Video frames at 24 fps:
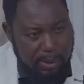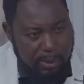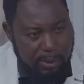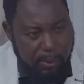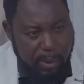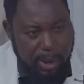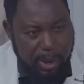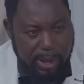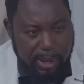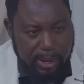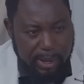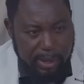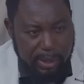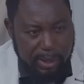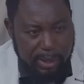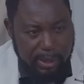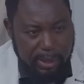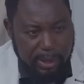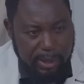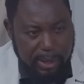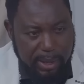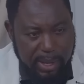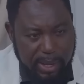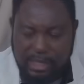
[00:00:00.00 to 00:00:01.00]
Well,
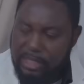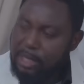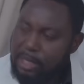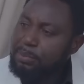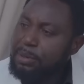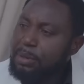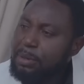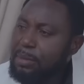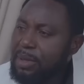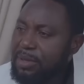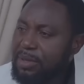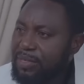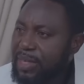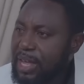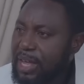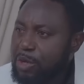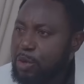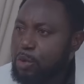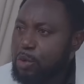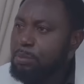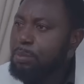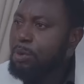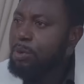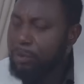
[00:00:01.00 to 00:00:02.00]
it simply means that
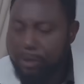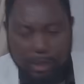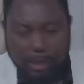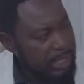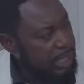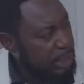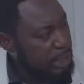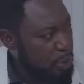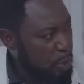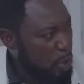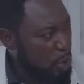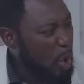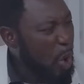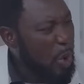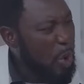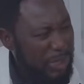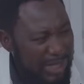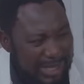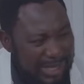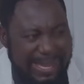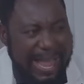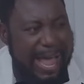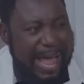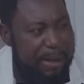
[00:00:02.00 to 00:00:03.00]
you both need to
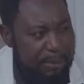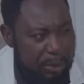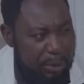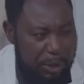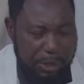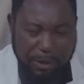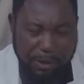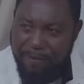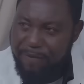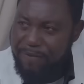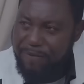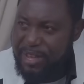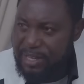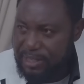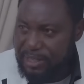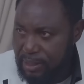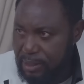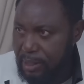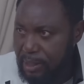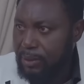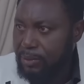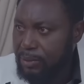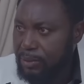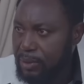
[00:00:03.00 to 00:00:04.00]
cut down on your
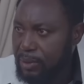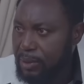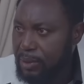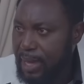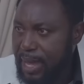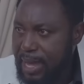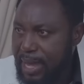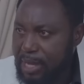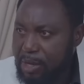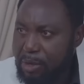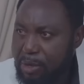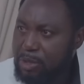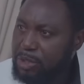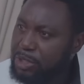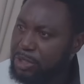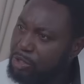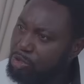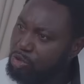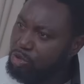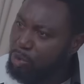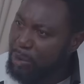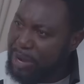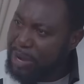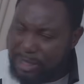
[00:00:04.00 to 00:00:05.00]
visitors and
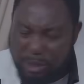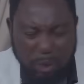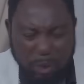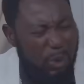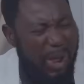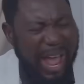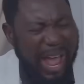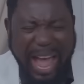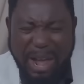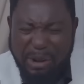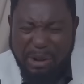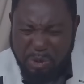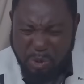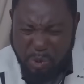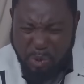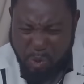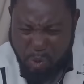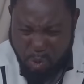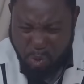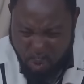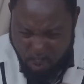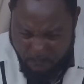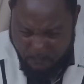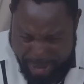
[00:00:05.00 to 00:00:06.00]
concentrate on how to
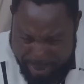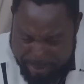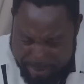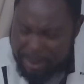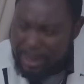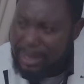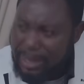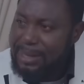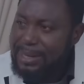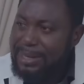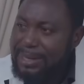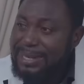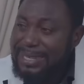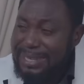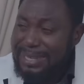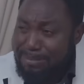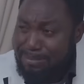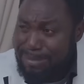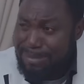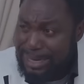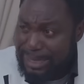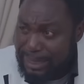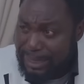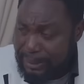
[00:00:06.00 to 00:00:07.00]
grab the
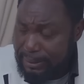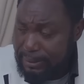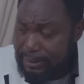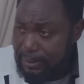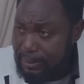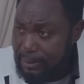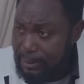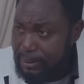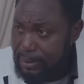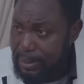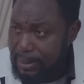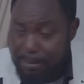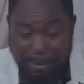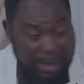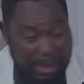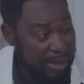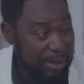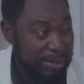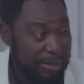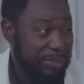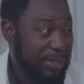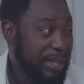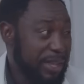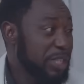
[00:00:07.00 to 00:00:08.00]
money.
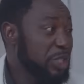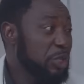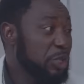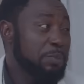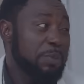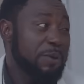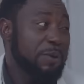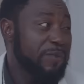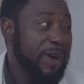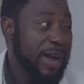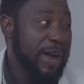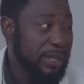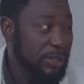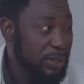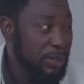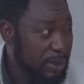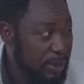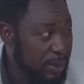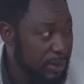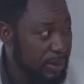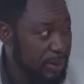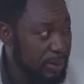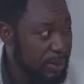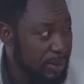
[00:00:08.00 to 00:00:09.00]
Because these
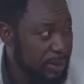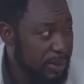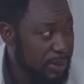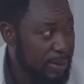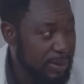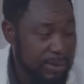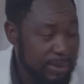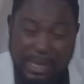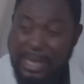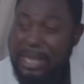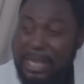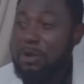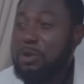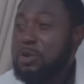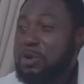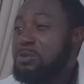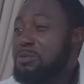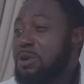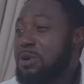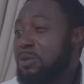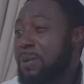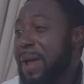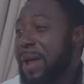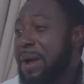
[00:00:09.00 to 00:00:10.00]
supervisors, they can
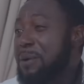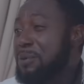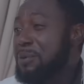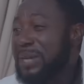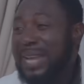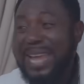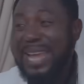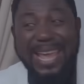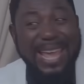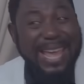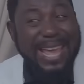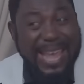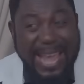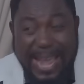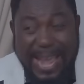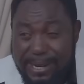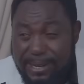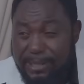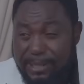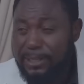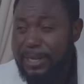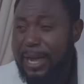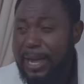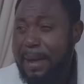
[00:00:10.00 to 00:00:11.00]
come around
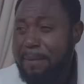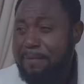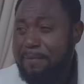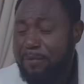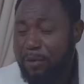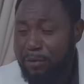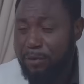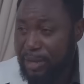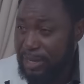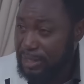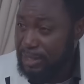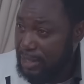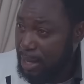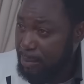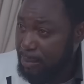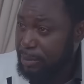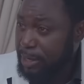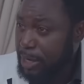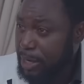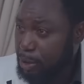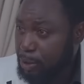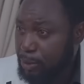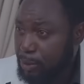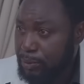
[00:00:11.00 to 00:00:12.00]
anytime for the
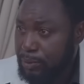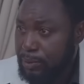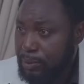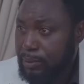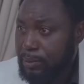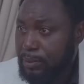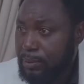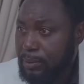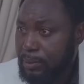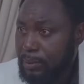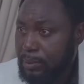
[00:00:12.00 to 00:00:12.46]
examinations.